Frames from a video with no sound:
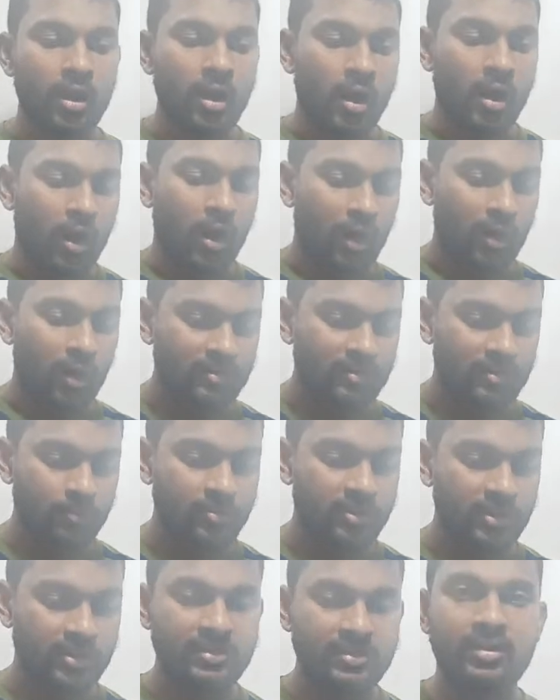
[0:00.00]
All
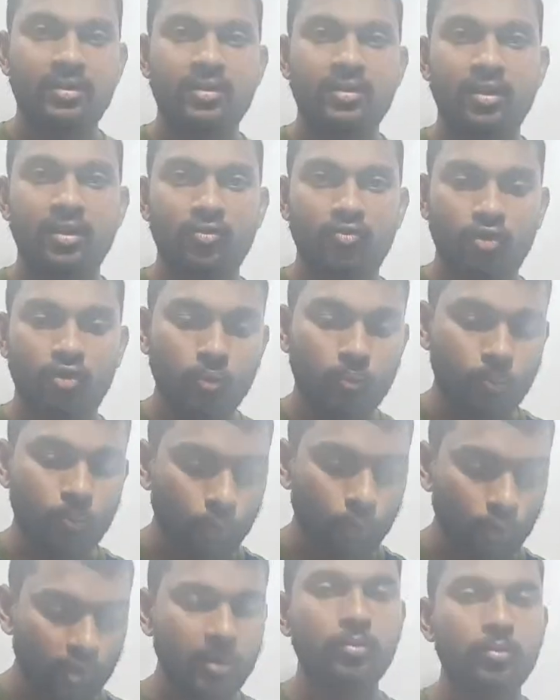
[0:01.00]
subjects are, if you
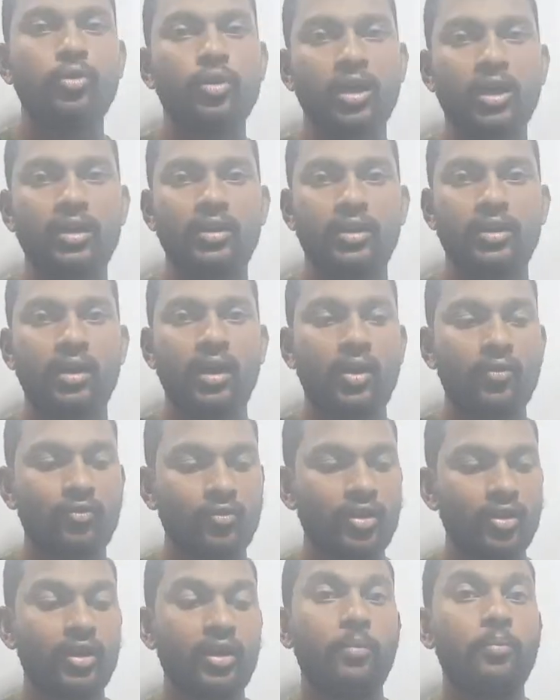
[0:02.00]
put them together
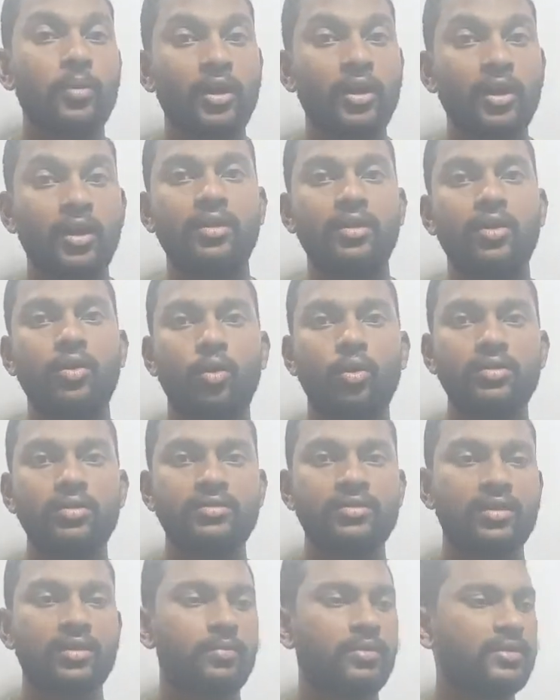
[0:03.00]
after completing the whole
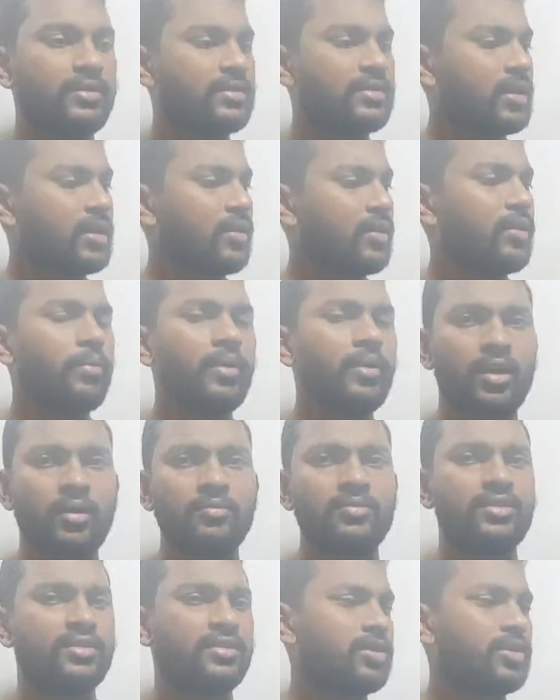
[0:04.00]
syllabus, it will
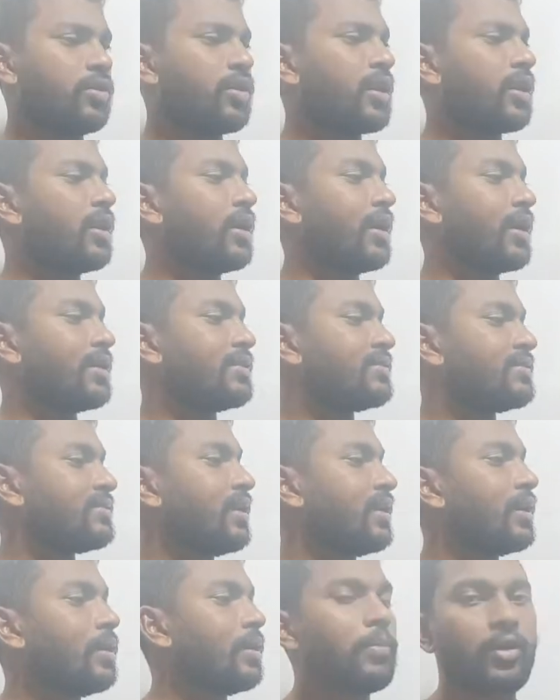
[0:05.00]
become just, you can take a
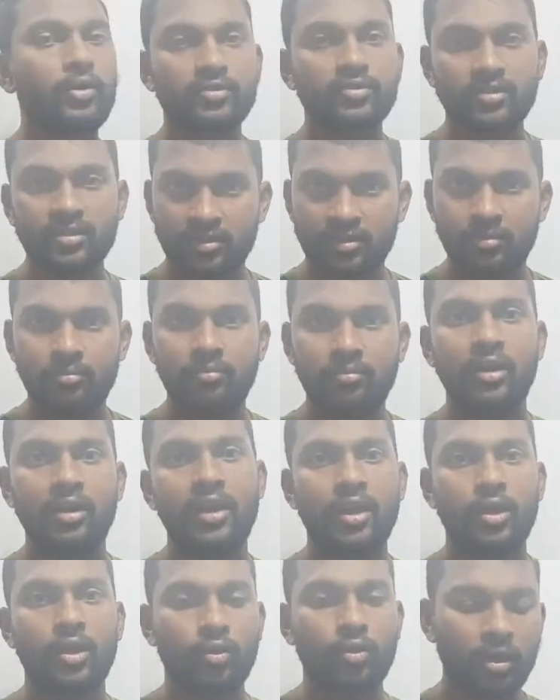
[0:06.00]
single power system
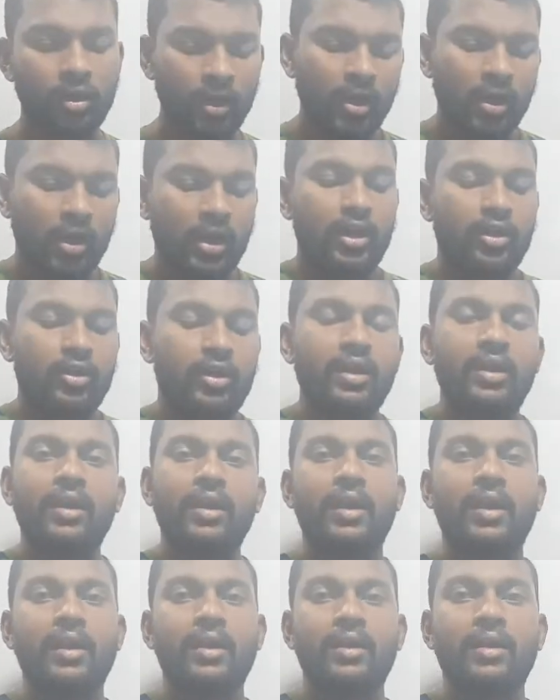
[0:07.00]
layout and you can
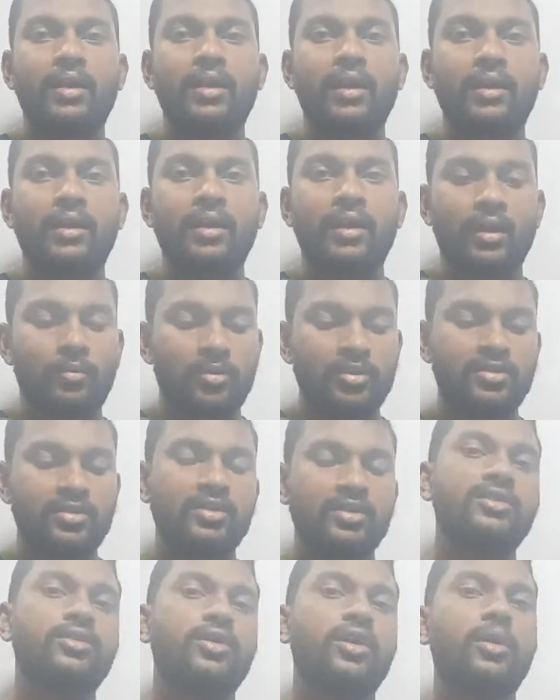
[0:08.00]
connect electrical
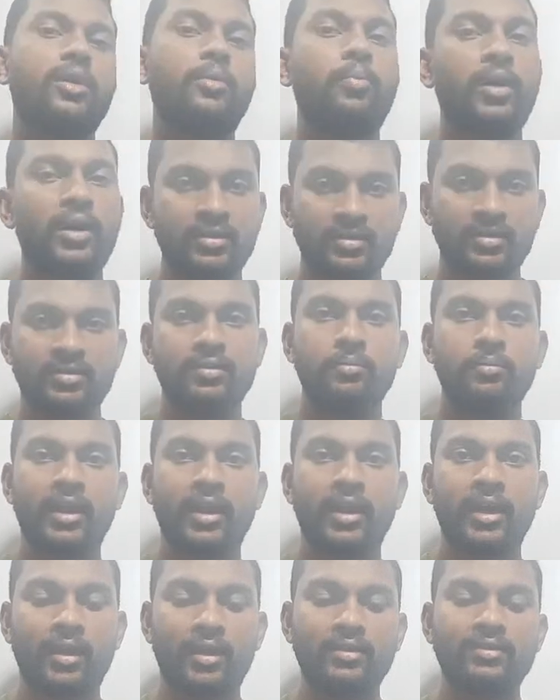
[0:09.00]
machines, you can pass some
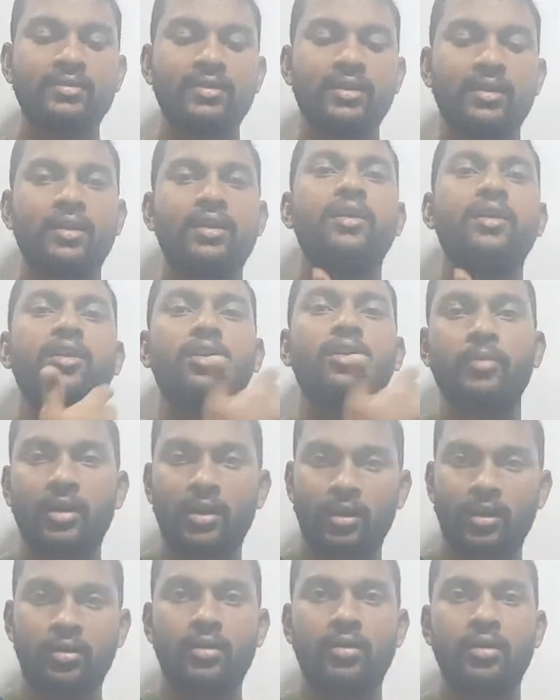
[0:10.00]
mechanical signal, it will be
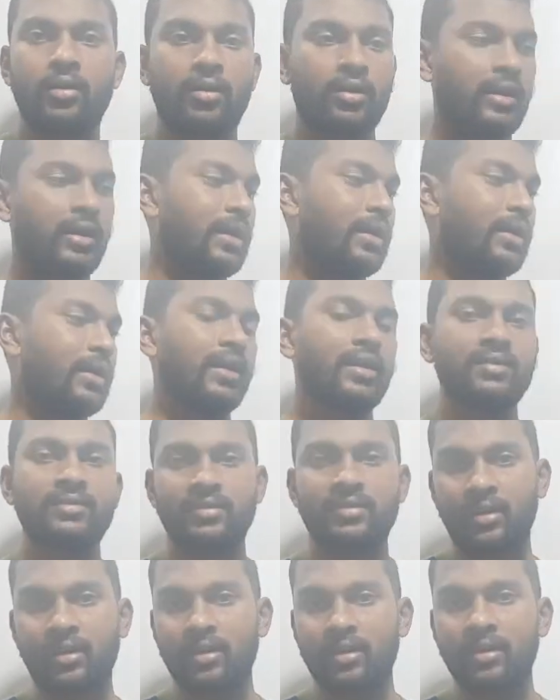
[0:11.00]
converted into electrical
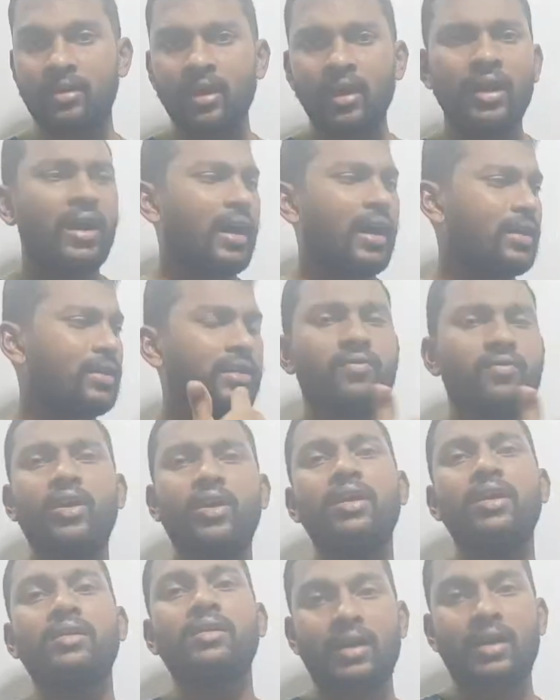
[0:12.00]
signal, and then we
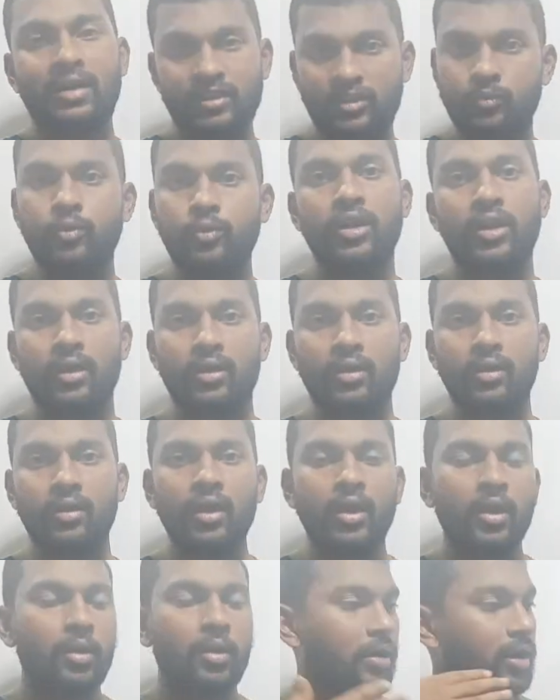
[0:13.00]
are transporting it.
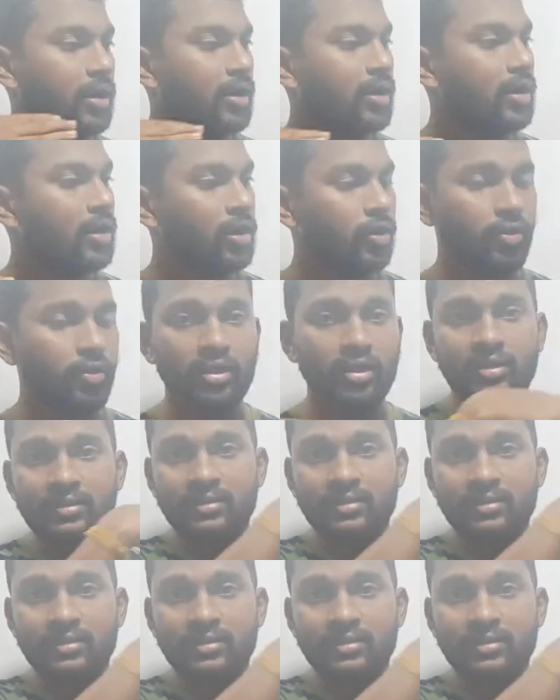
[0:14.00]
But during this